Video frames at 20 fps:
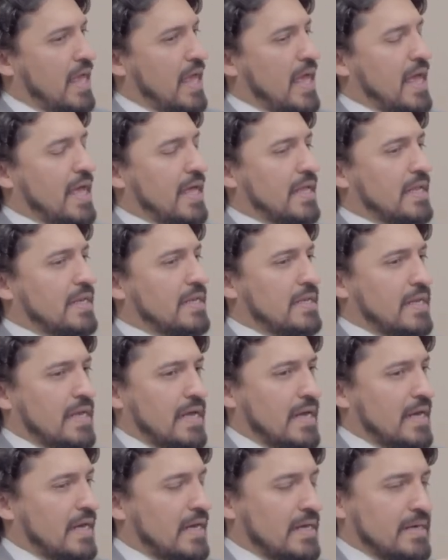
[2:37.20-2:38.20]
And,
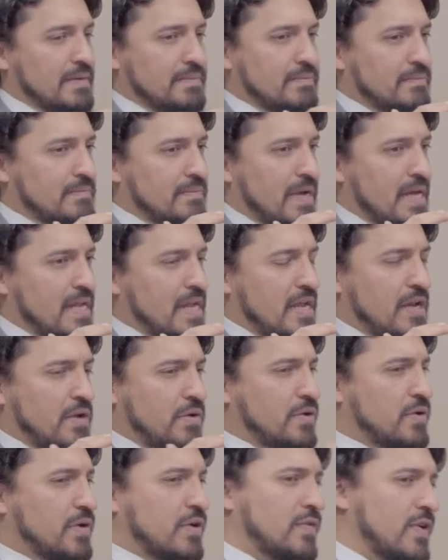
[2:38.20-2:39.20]
uh, and I know
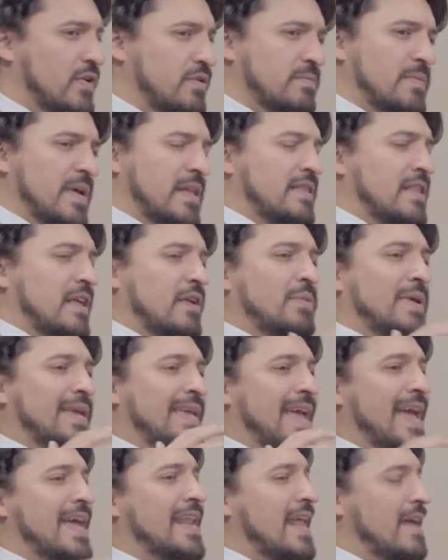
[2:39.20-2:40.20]
you agree with me, I think we
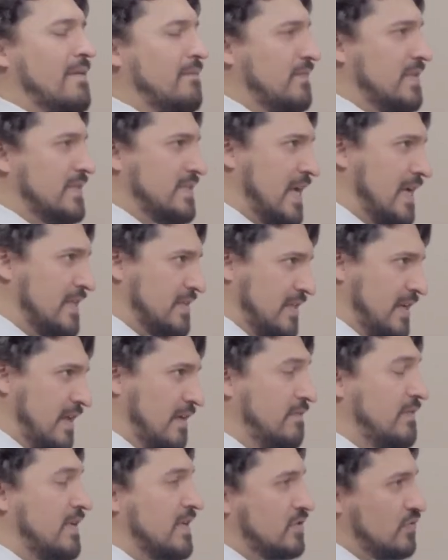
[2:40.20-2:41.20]
can't emphasize
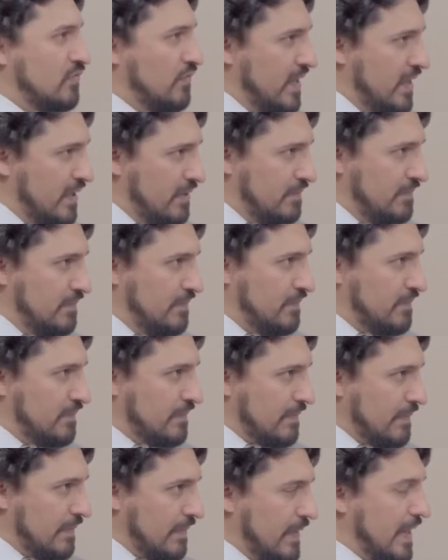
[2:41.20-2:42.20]
enough it's real, mm
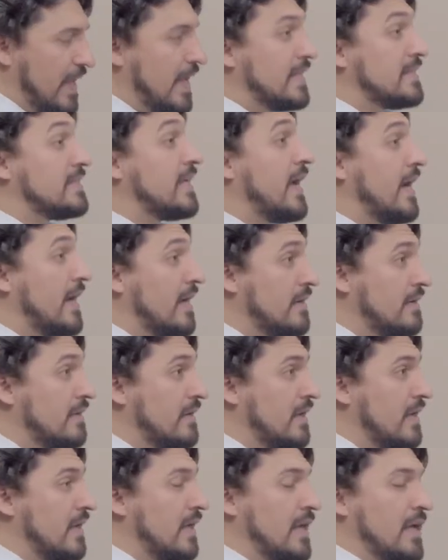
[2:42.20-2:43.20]
it's here, mm
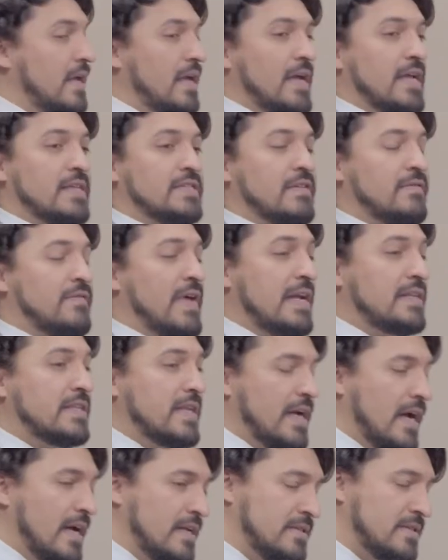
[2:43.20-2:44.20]
it's
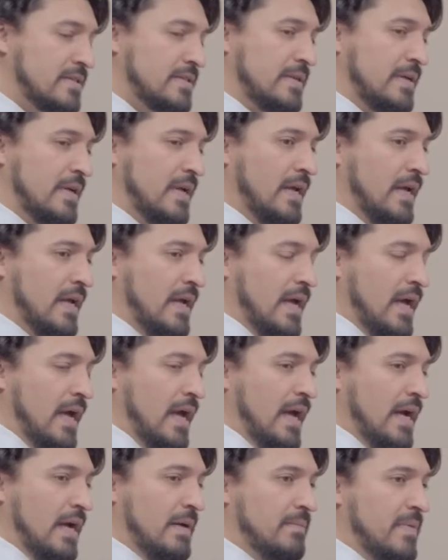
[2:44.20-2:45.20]
affecting us,
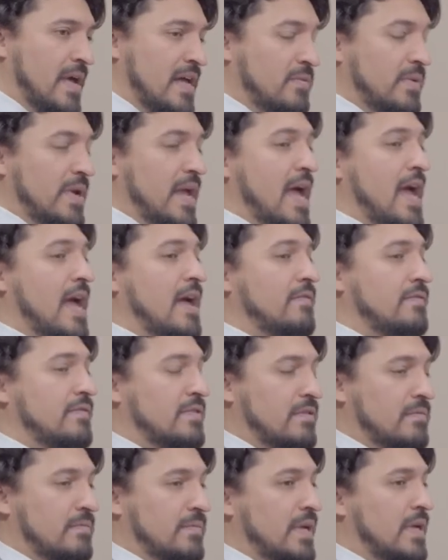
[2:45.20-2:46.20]
mm. um, and we have
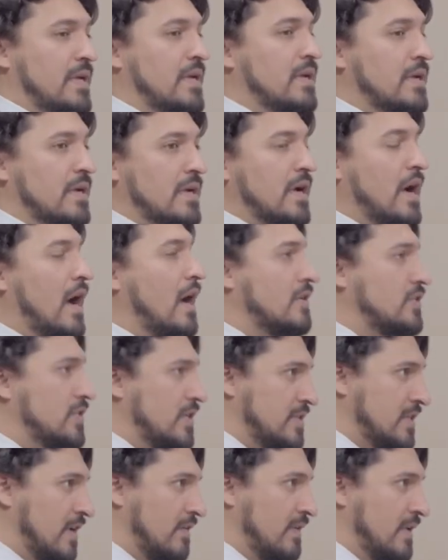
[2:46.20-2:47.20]
to be
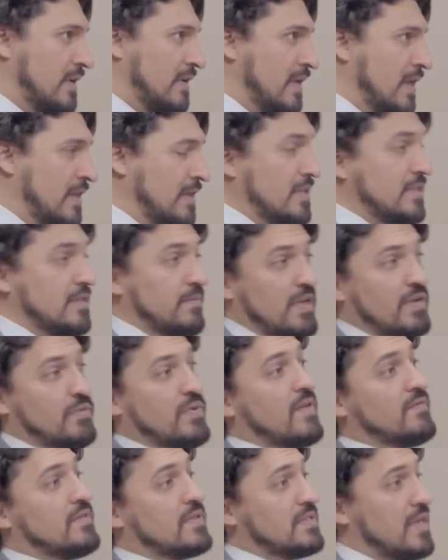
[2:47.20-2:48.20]
conscious of it. Doesn't mean we
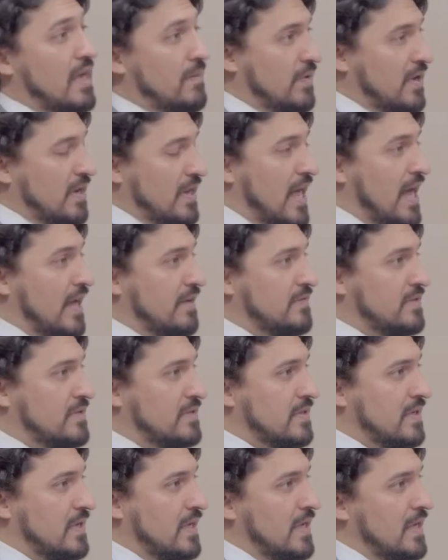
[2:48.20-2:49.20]
have to stop our lives,
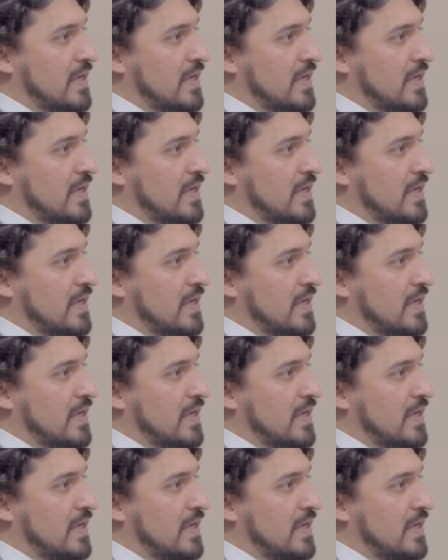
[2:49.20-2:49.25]
mm.